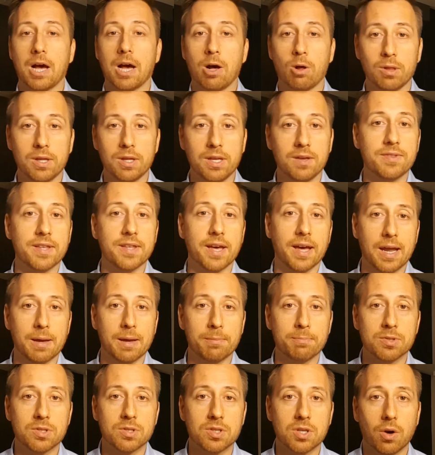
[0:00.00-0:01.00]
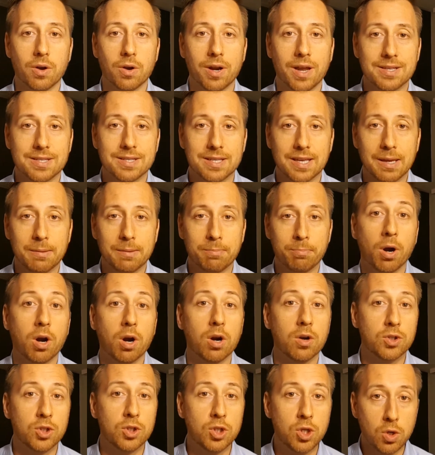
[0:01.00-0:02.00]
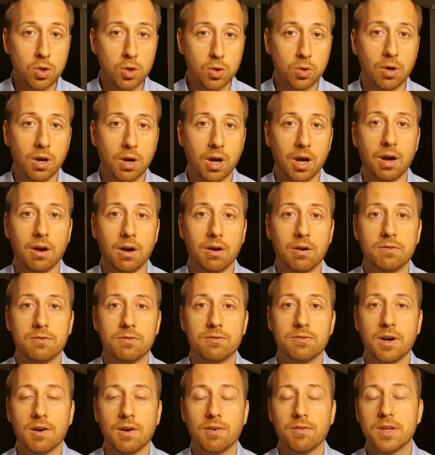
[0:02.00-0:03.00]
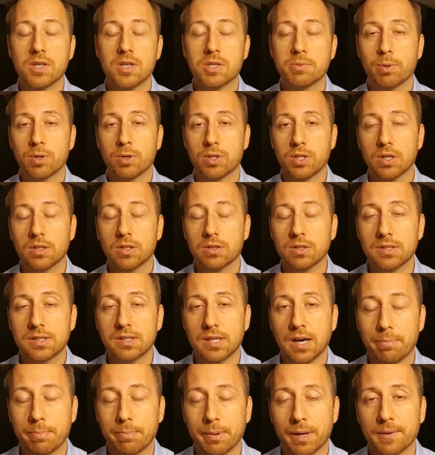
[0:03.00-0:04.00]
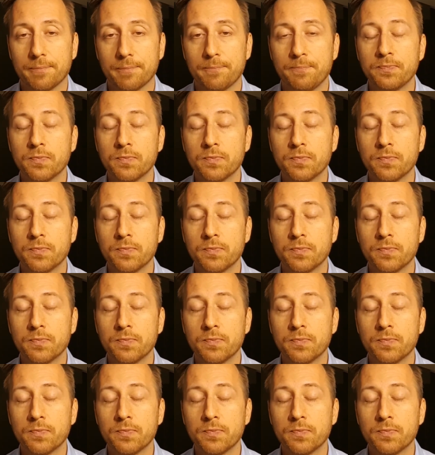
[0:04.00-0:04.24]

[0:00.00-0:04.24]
I'll leave that episode as a part 2 of this particular topic.